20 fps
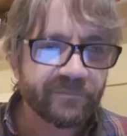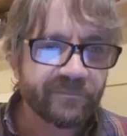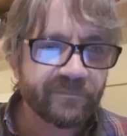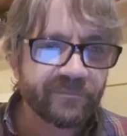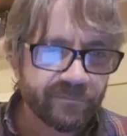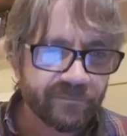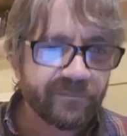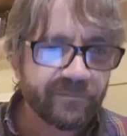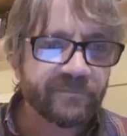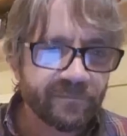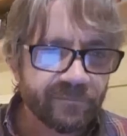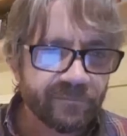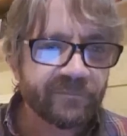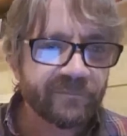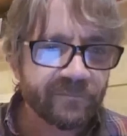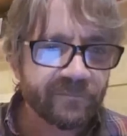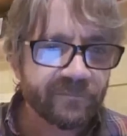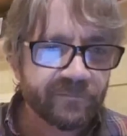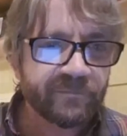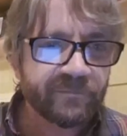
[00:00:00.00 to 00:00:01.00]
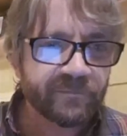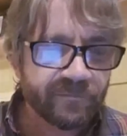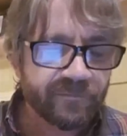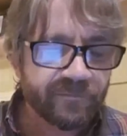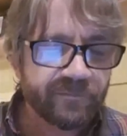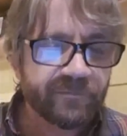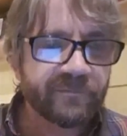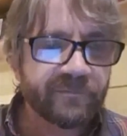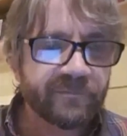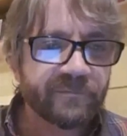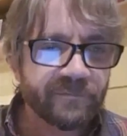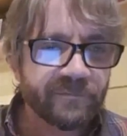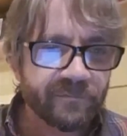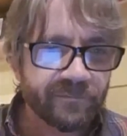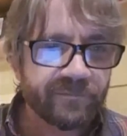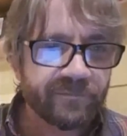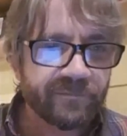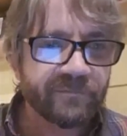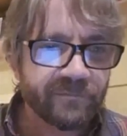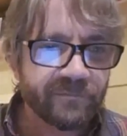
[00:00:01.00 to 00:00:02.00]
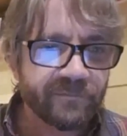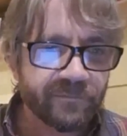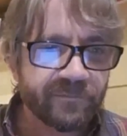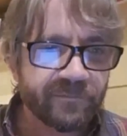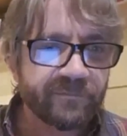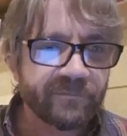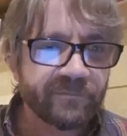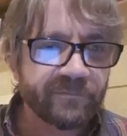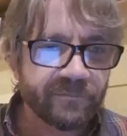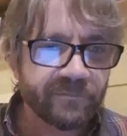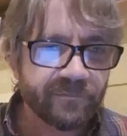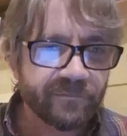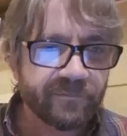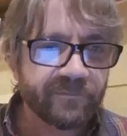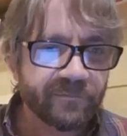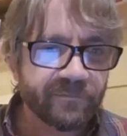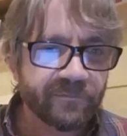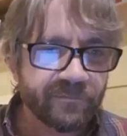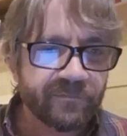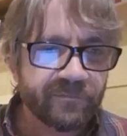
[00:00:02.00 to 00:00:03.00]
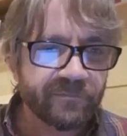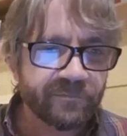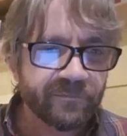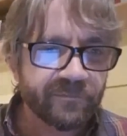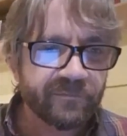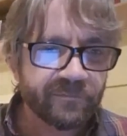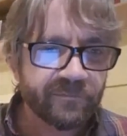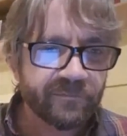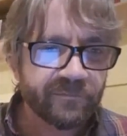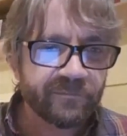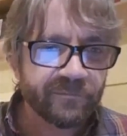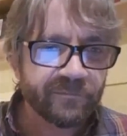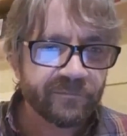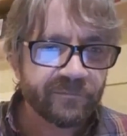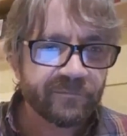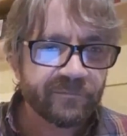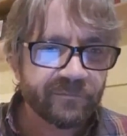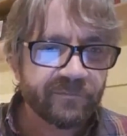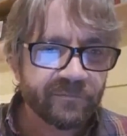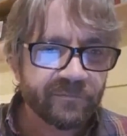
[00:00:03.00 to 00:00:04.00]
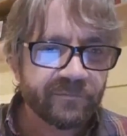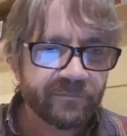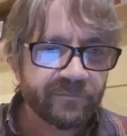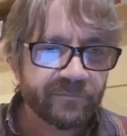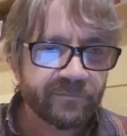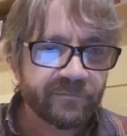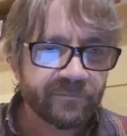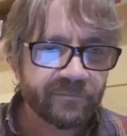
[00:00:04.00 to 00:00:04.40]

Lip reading: The person shown says nothing.